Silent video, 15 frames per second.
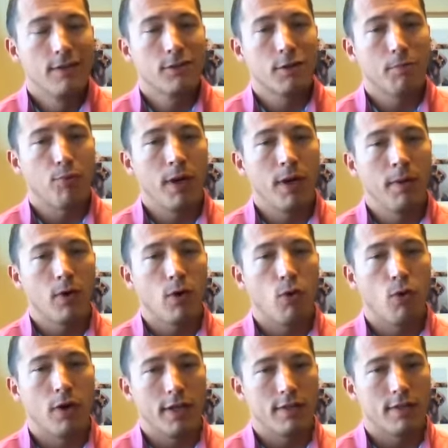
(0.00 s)
The Supreme
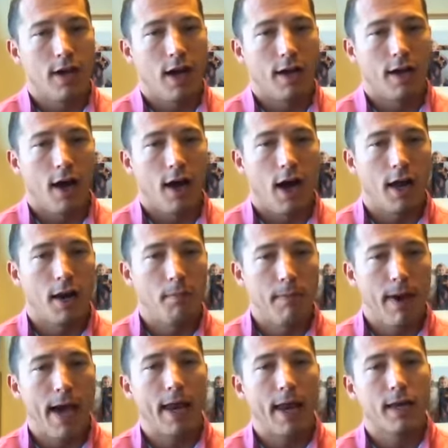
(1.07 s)
Court is not an
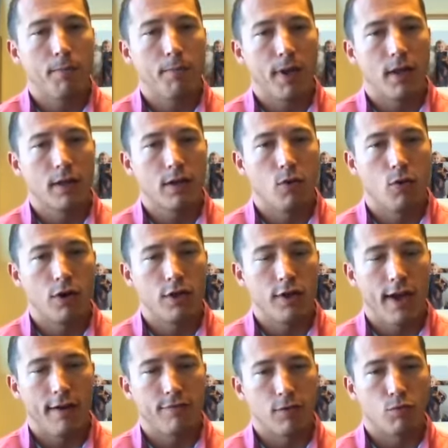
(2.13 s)
automatic appellate court.
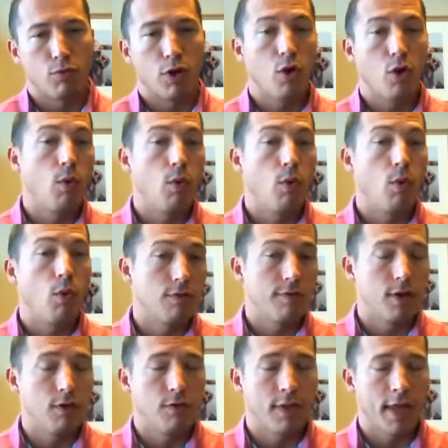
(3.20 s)
You have to request
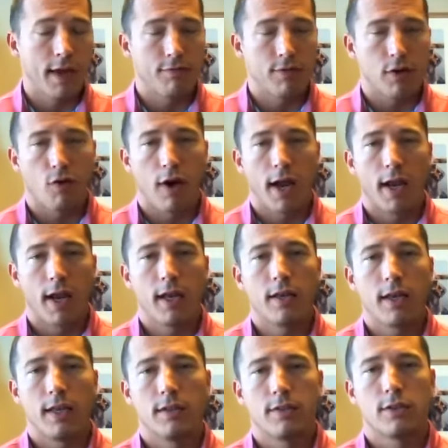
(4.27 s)
review and they have to grant
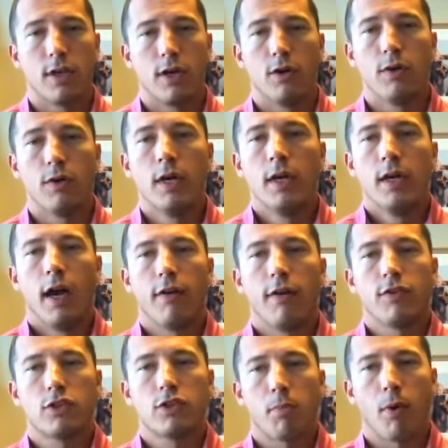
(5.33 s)
it. And so if
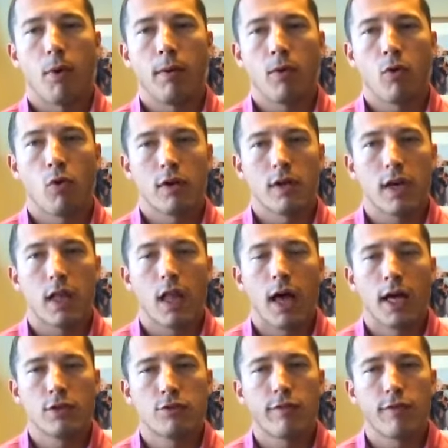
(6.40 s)
the Supreme Court
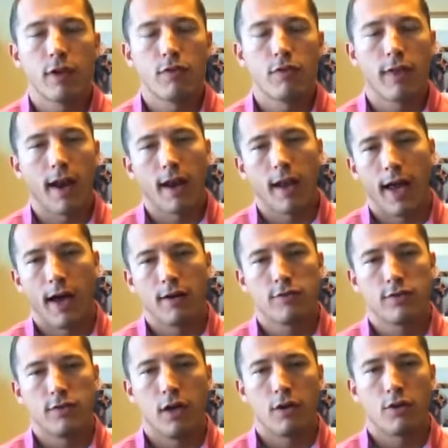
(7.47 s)
declines review, that
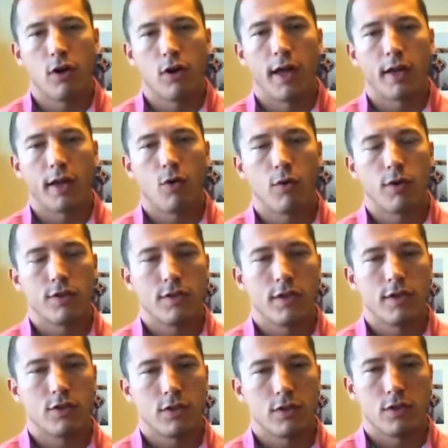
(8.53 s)
allows the underlying court
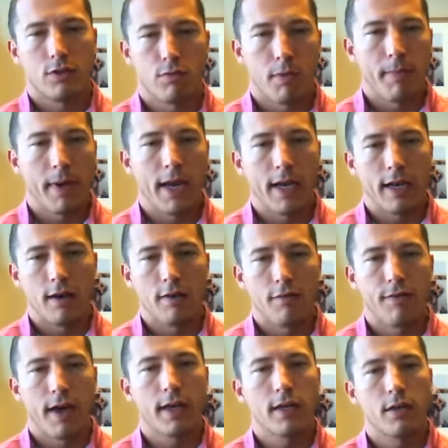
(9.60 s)
decision to remain in
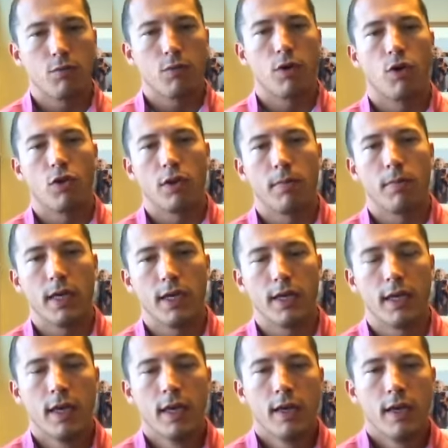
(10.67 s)
effect. It would only
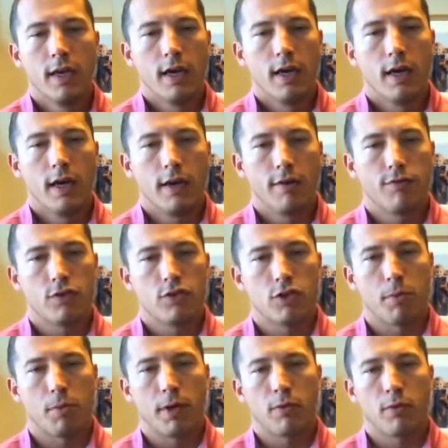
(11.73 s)
be if the
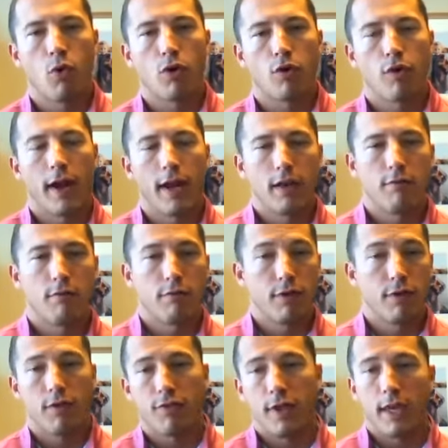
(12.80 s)
Supreme Court granted
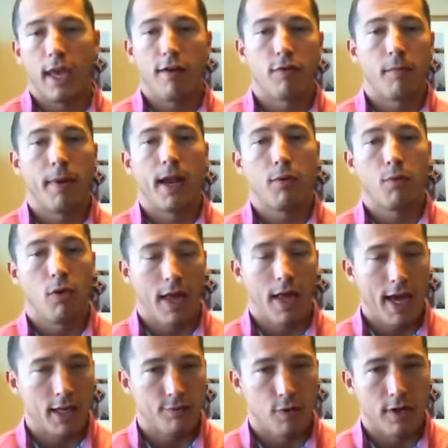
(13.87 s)
review. I think everybody will
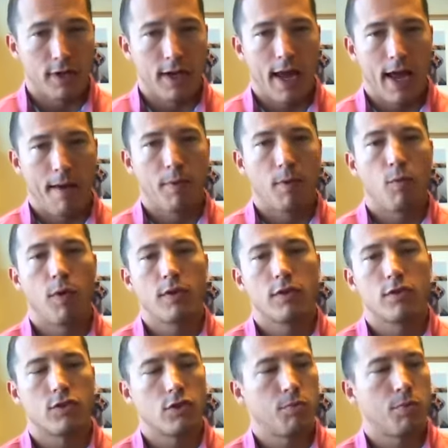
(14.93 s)
ask for it to happen. Whether
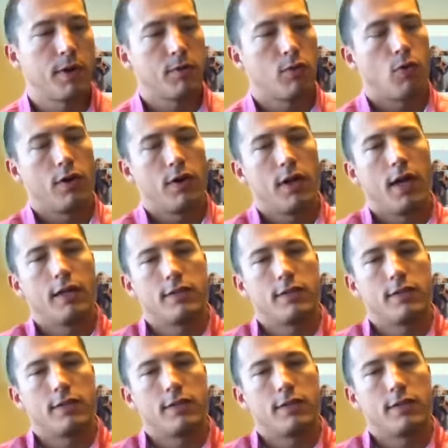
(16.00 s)
the Supreme Court